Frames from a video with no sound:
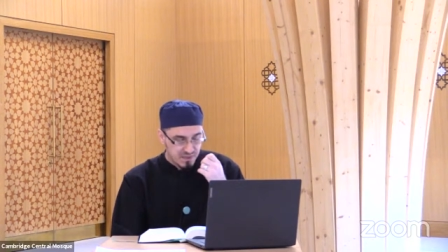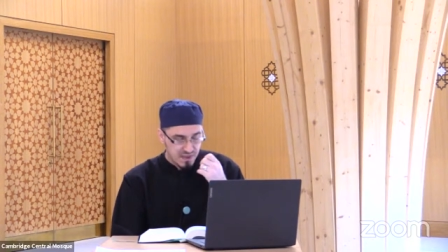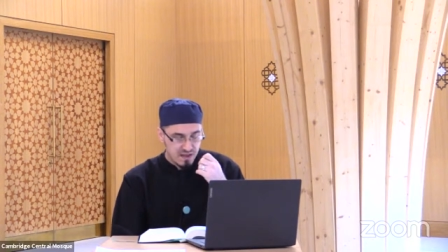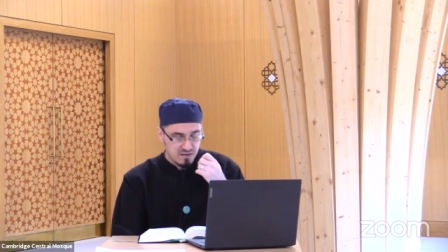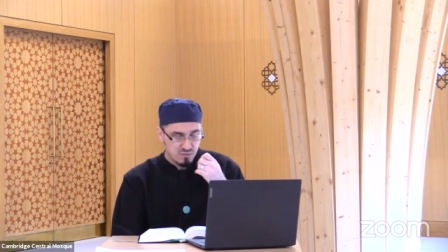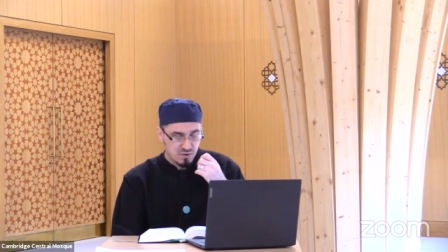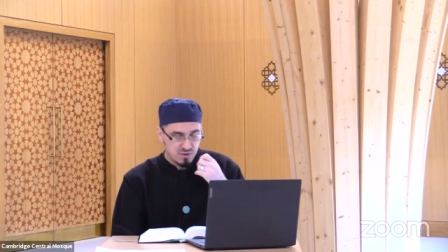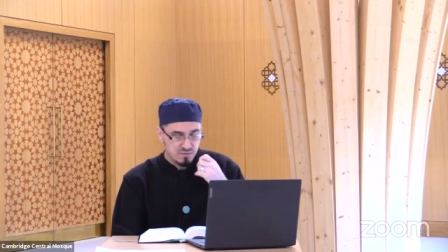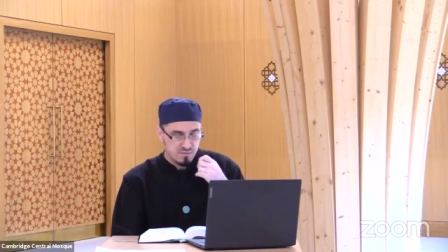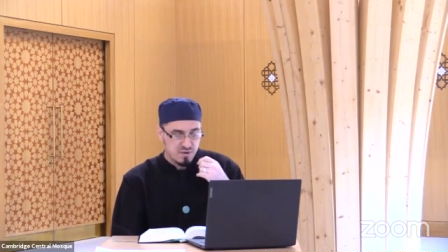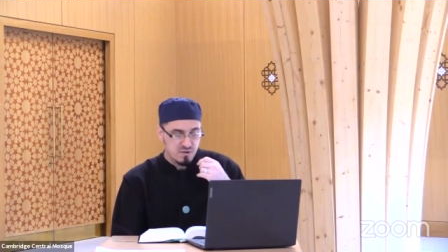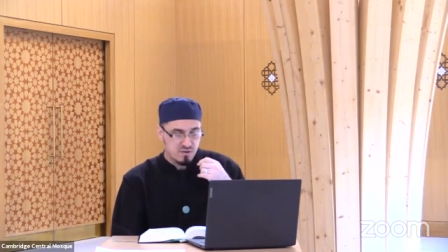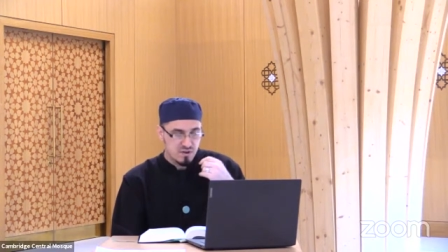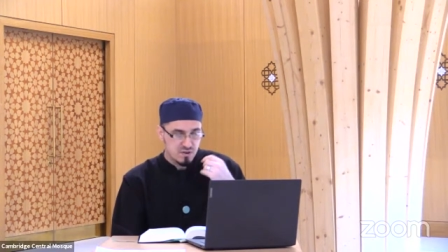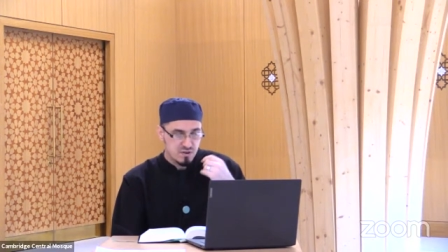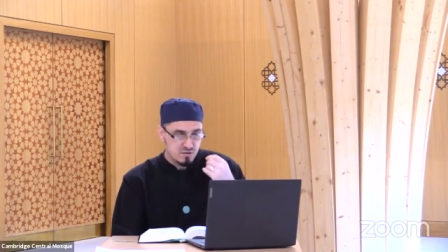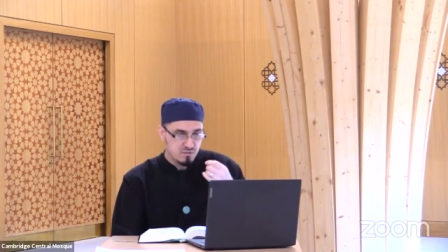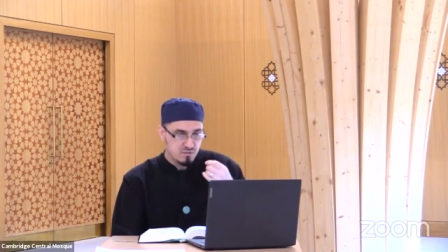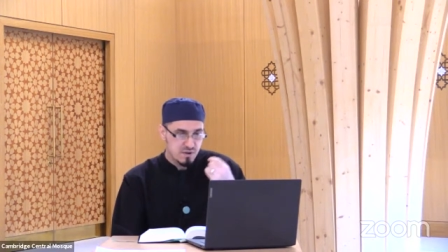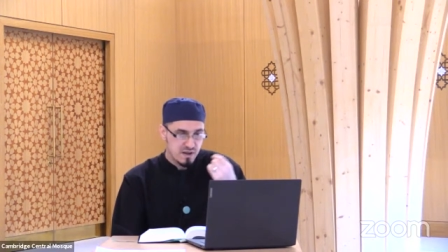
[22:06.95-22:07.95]
and what we're going
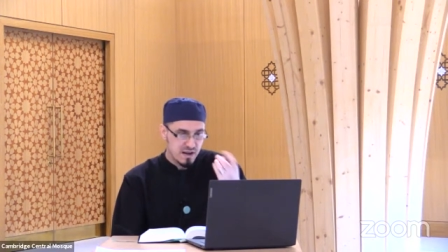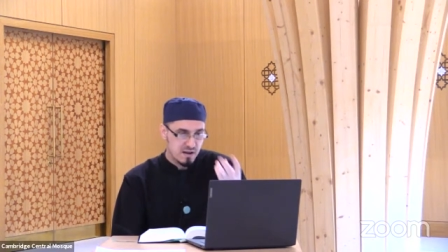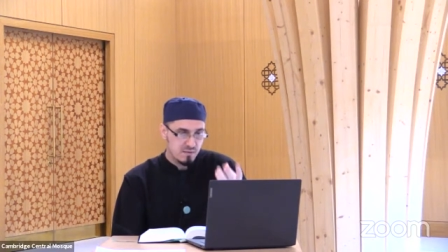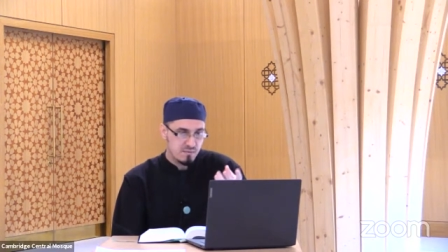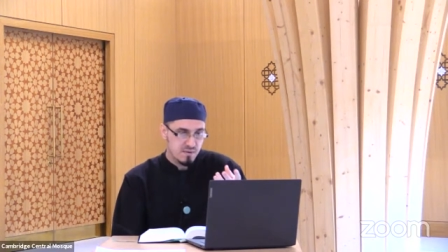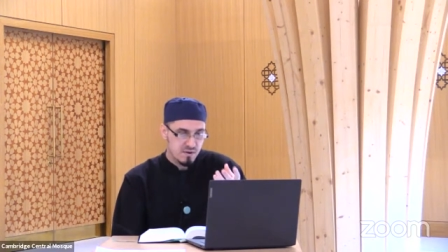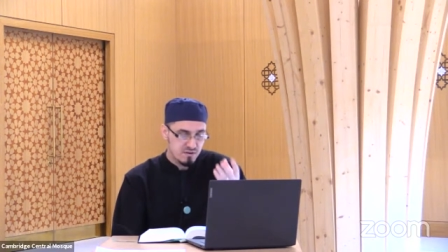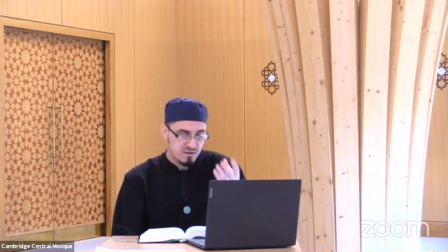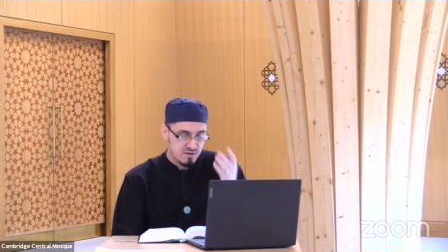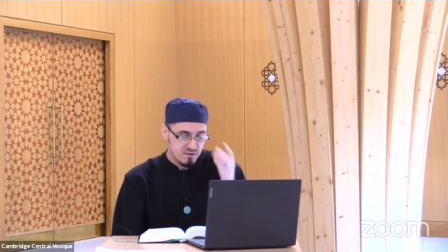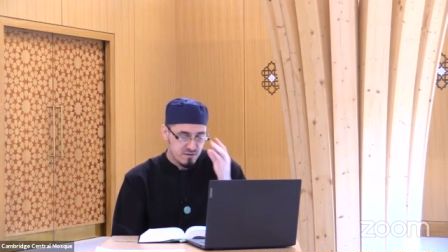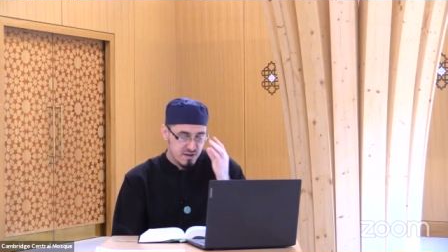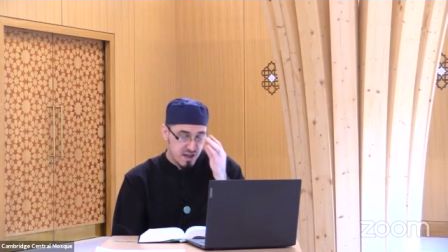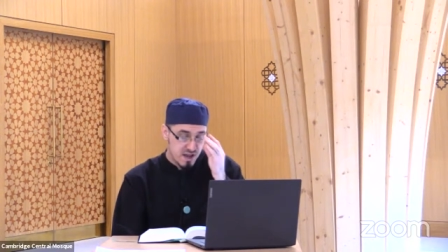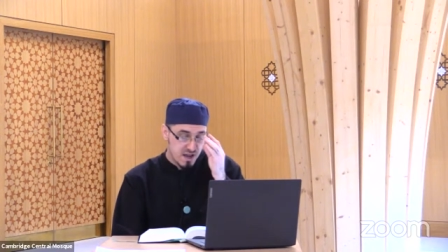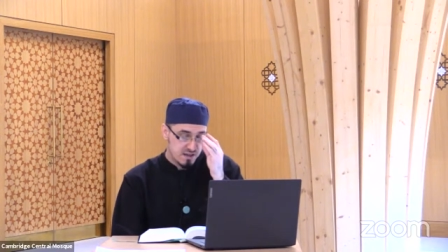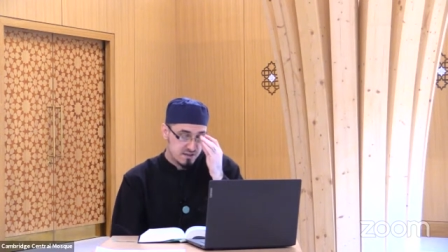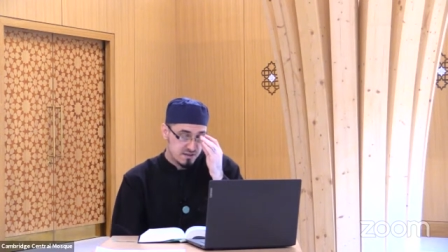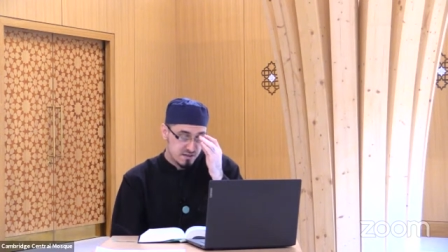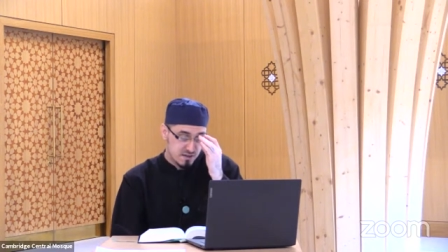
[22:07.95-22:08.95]
to do, and how we're going to
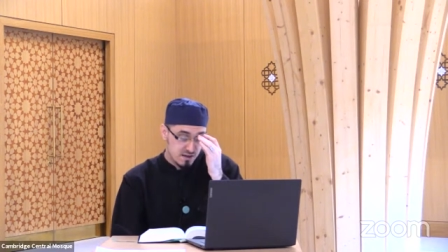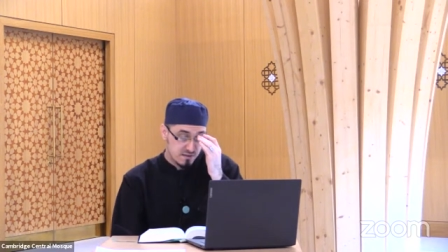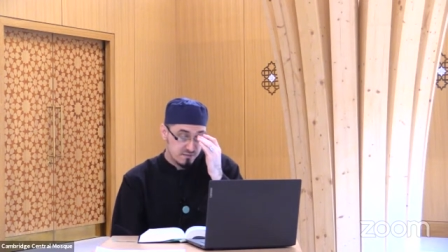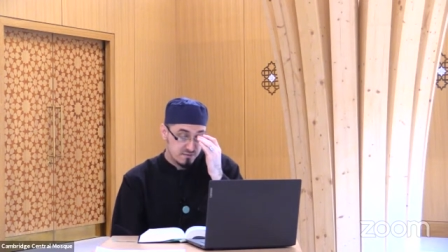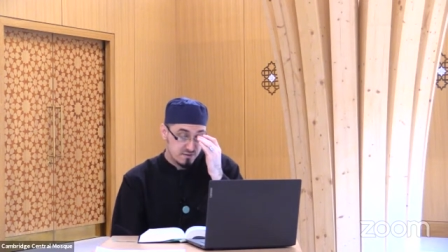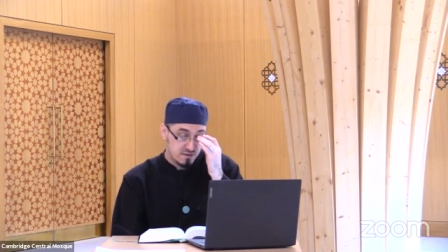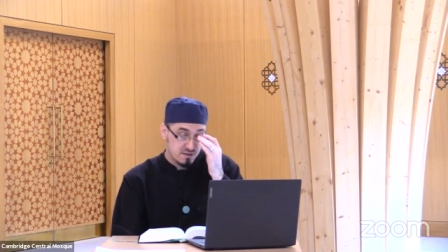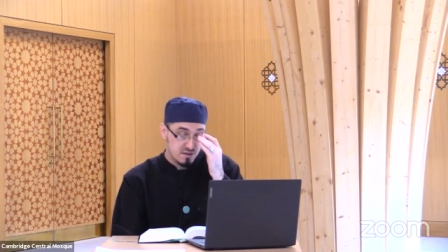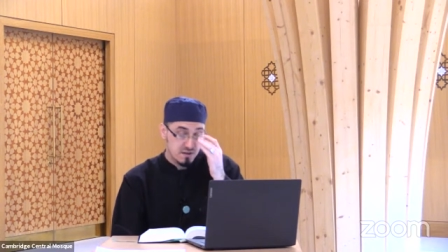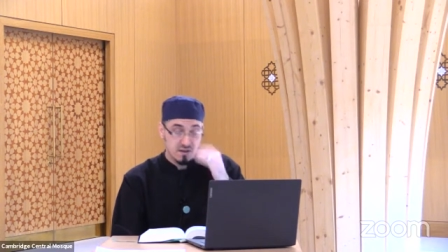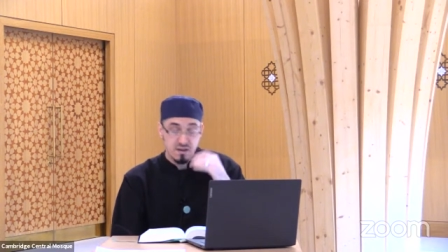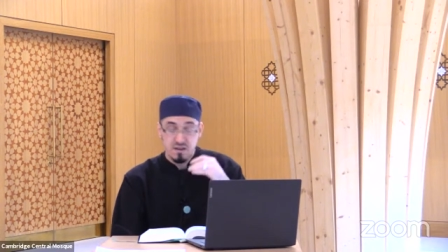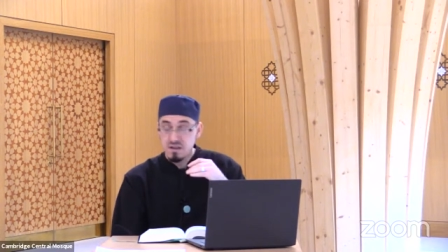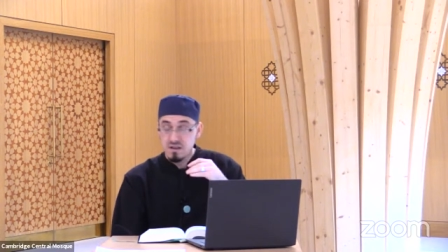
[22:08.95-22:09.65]
react after